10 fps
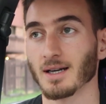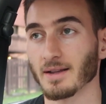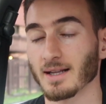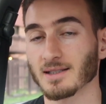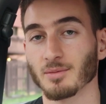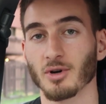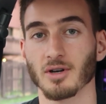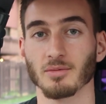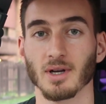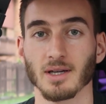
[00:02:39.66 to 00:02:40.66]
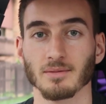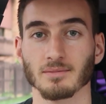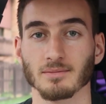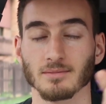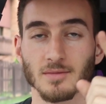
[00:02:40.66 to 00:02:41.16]
And that's the bottom line.
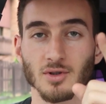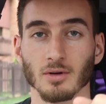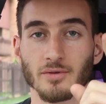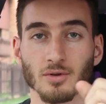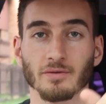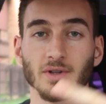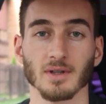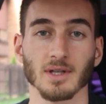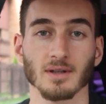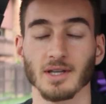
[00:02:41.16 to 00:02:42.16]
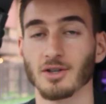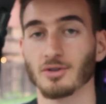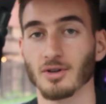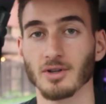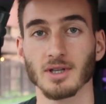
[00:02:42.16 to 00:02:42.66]
So if you're feeling like you're
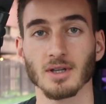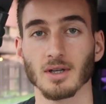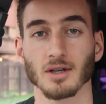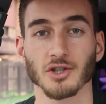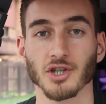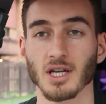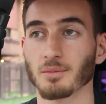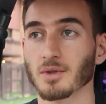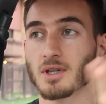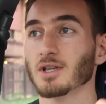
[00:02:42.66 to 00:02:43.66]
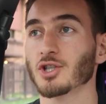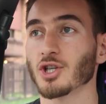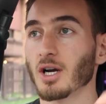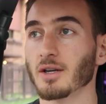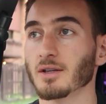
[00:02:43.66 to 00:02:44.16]
dirty, ashamed,
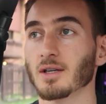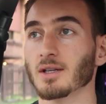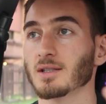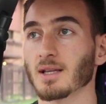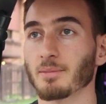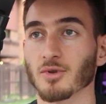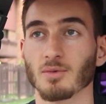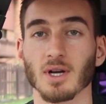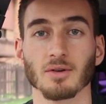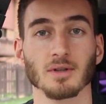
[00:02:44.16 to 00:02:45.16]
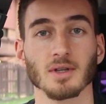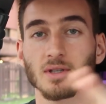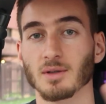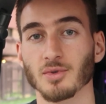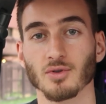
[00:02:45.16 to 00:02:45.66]
shunned, slept around,
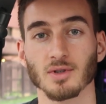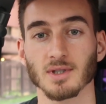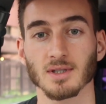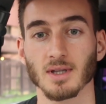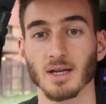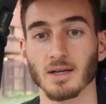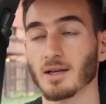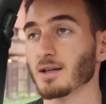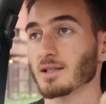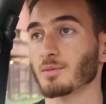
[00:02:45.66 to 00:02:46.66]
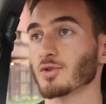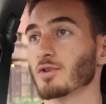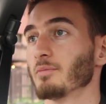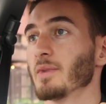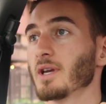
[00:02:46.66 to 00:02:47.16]
some sort of slut, some sort
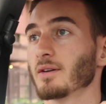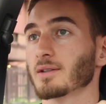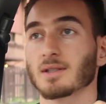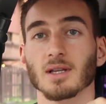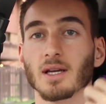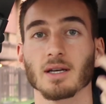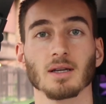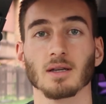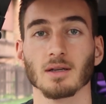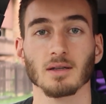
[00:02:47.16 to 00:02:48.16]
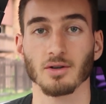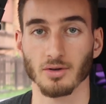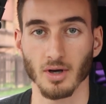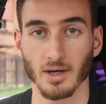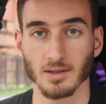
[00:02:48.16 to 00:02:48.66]
of male slut, you're
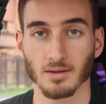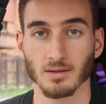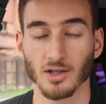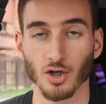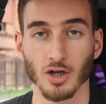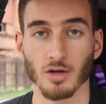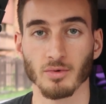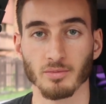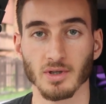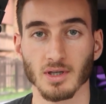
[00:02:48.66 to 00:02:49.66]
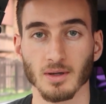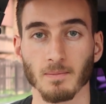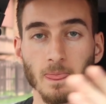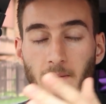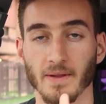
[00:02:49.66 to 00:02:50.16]
not. You're a human being,
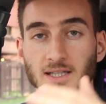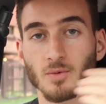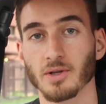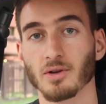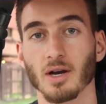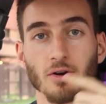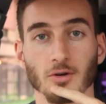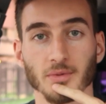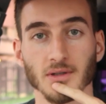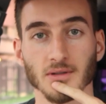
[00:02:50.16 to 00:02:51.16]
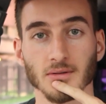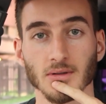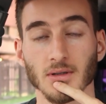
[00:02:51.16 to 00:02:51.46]
and that's why you got herpes.